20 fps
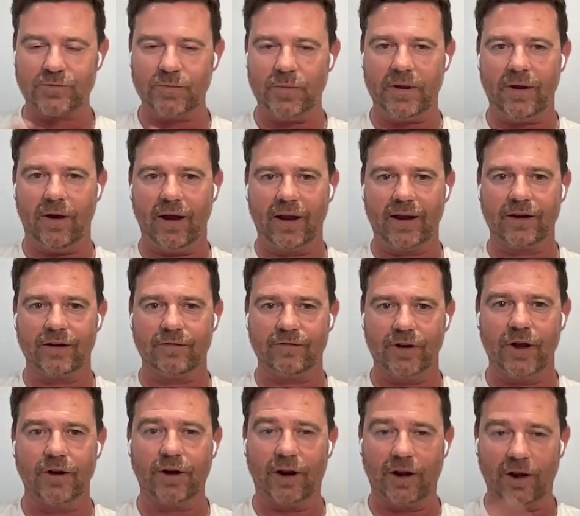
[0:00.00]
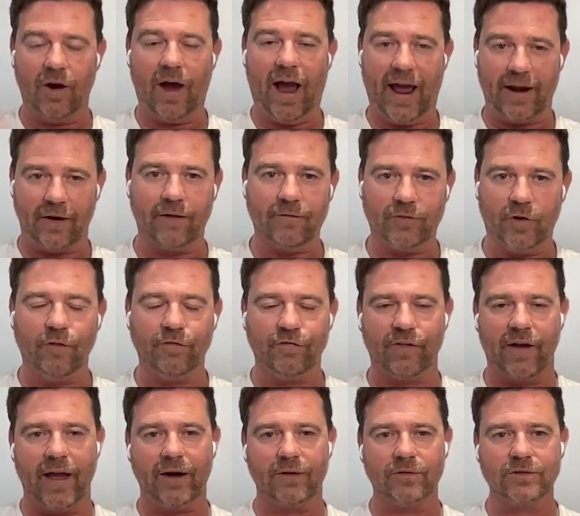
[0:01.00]
me, I could have learned a lot had I not failed.
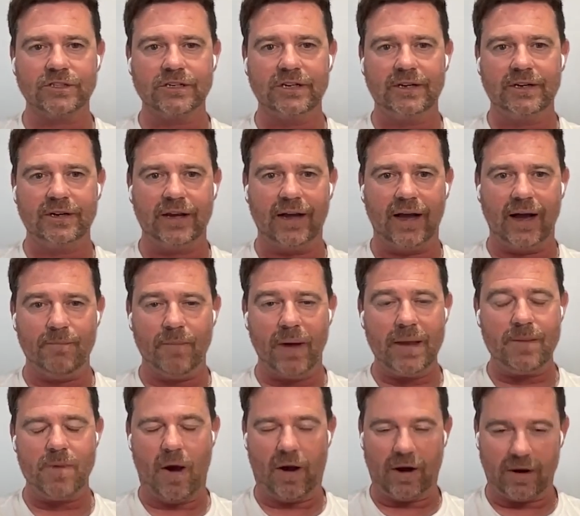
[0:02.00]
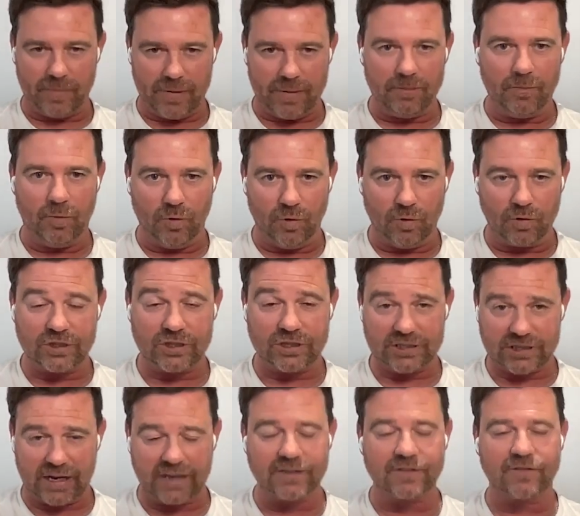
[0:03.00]
And maybe I'd have been more
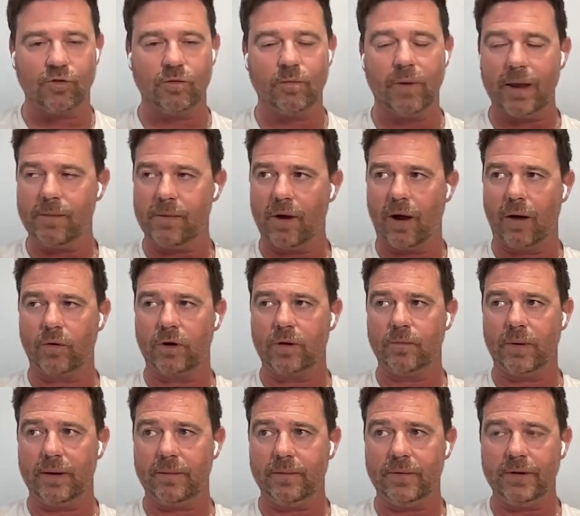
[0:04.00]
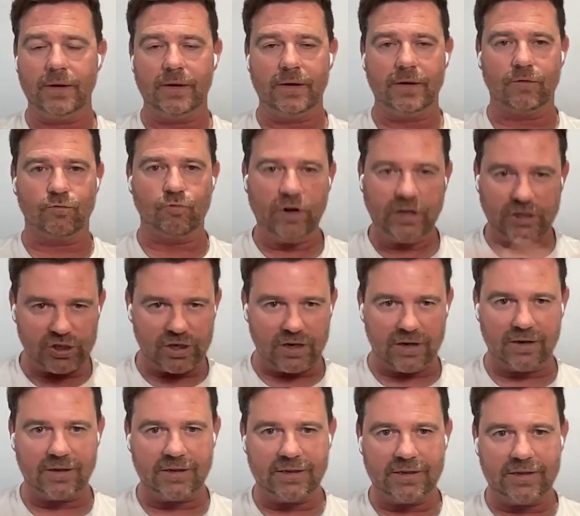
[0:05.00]
successful. Maybe I would have been richer.